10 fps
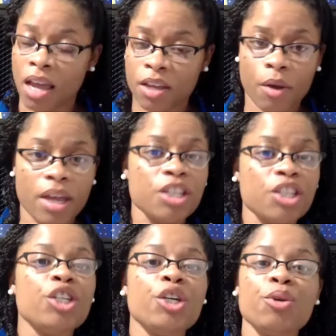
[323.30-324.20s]
Yeah, it's
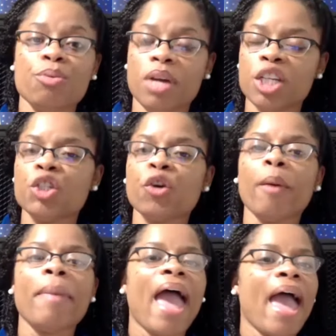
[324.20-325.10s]
you. It's your
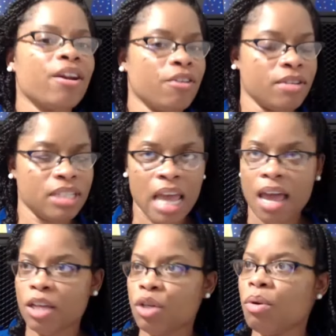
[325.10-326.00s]
patterns.
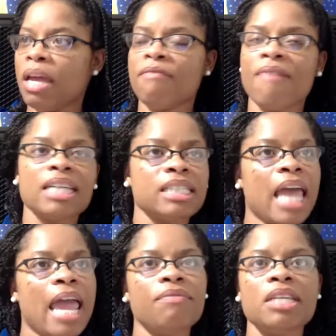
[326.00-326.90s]
If I just
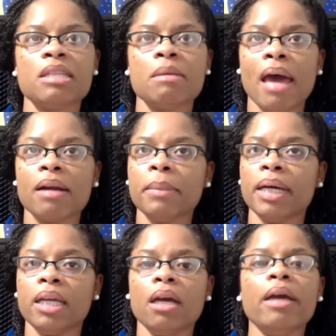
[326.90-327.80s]
have this amount of
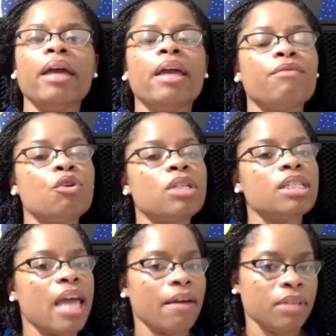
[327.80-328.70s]
money, if you just
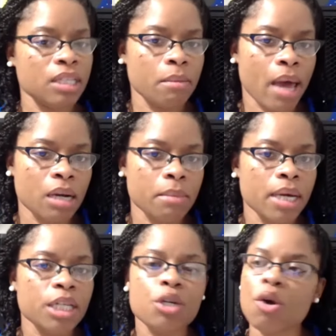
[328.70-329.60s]
have this amount of
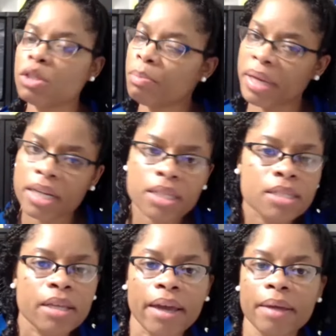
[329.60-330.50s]
money, you're going to spend it the
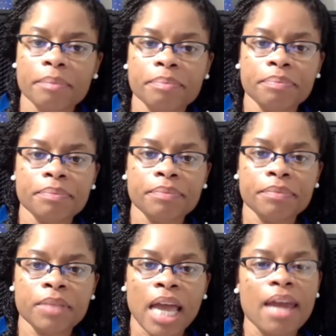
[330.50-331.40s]
same.
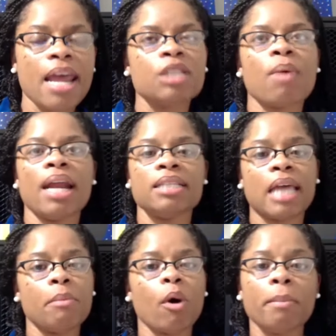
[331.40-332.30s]
And that's why they
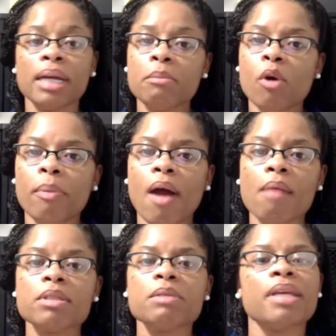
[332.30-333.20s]
say more money, more
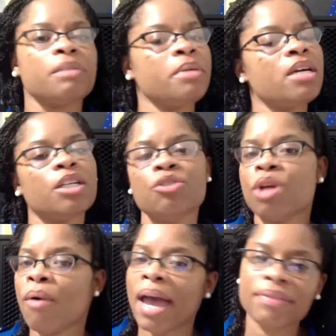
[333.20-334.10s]
problems. That's because you
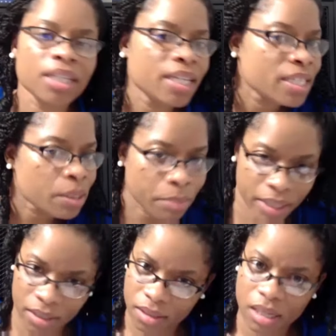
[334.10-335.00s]
don't have the
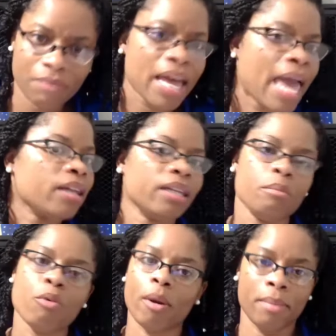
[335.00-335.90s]
discipline of handling
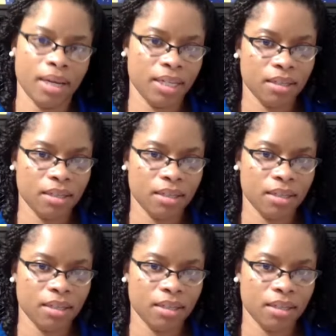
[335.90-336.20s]
more money.